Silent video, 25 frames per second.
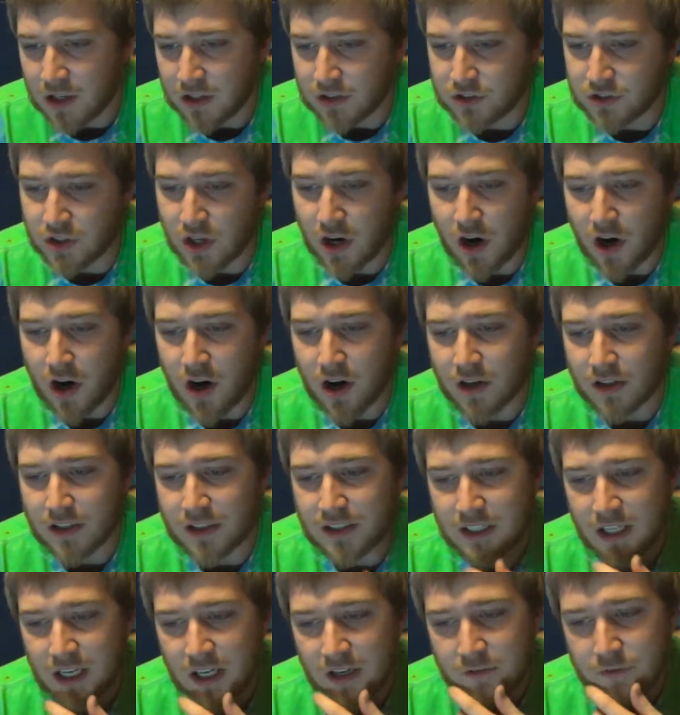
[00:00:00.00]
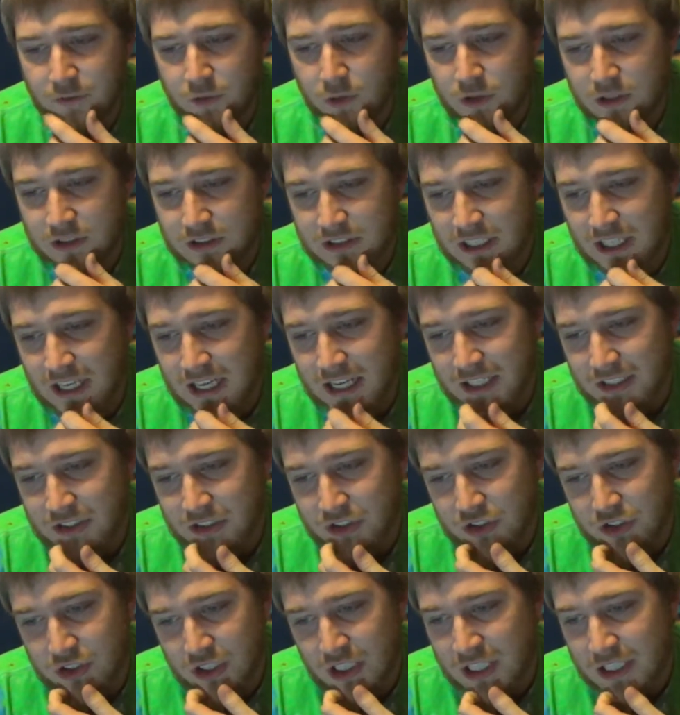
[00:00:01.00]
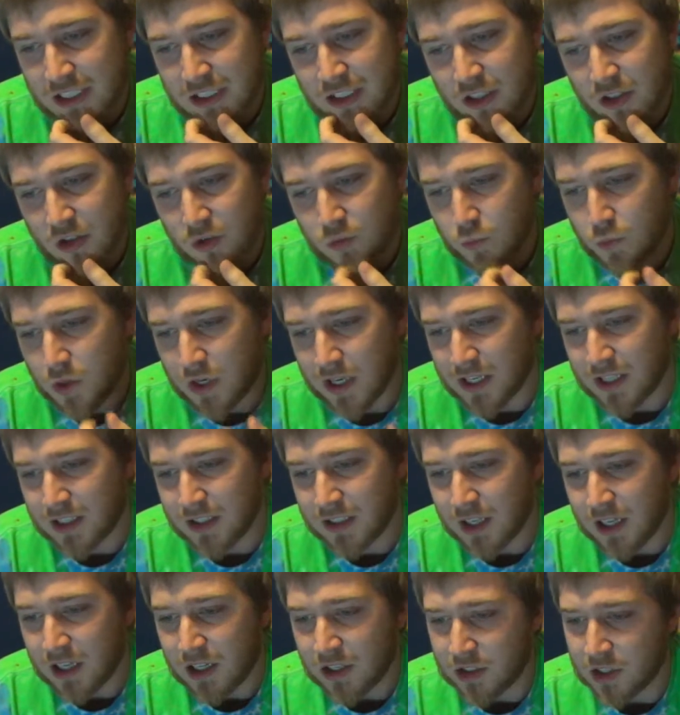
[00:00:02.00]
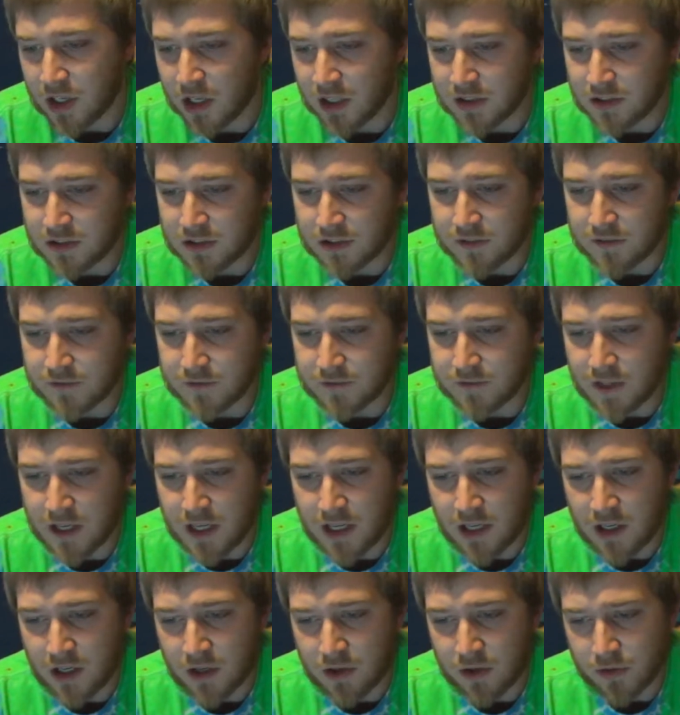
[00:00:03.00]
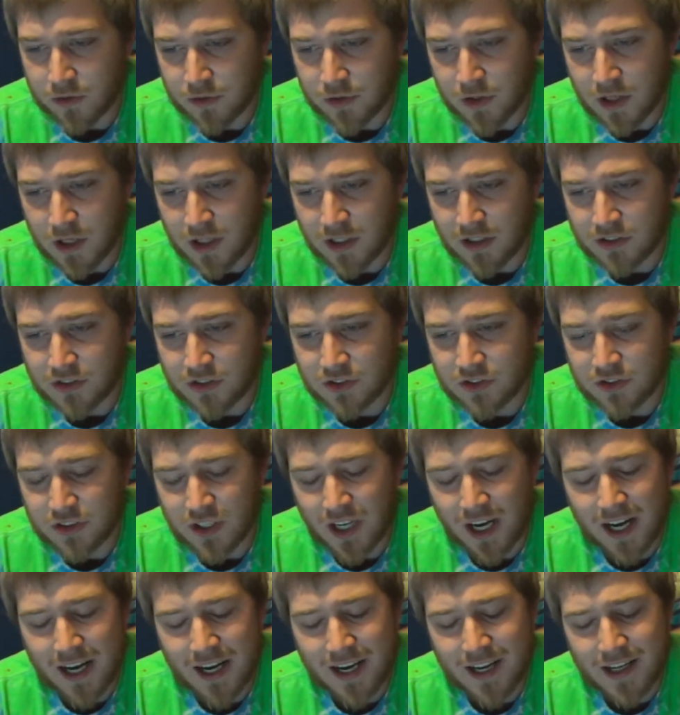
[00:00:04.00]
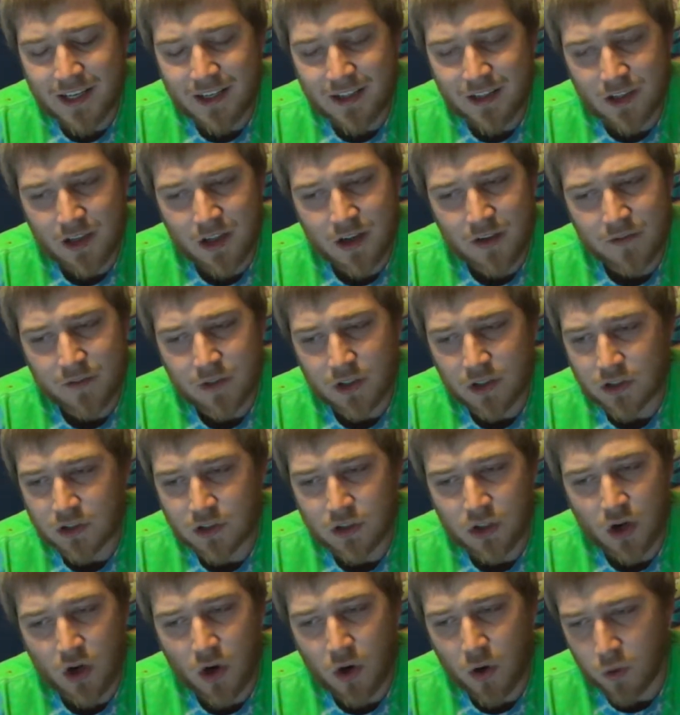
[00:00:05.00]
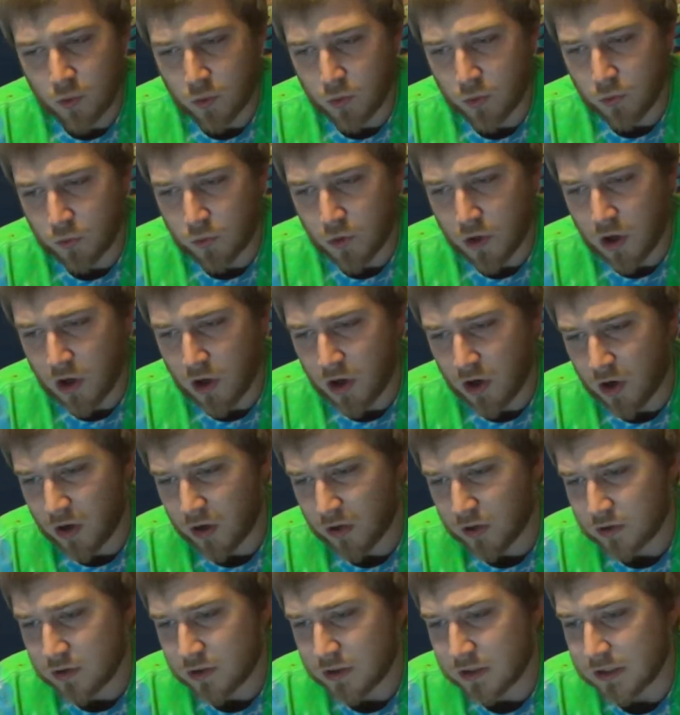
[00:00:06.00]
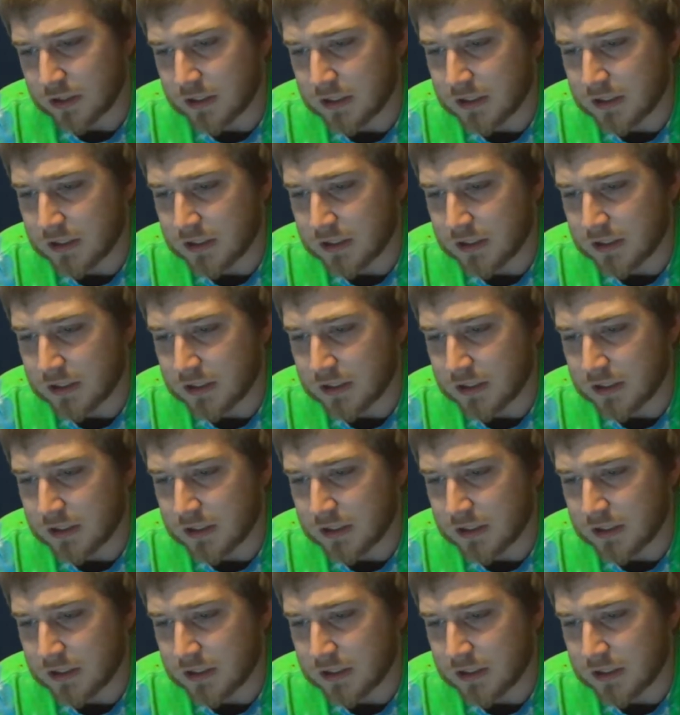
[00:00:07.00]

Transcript: Dark careful catching the wind, not to veil the sight of a cold world.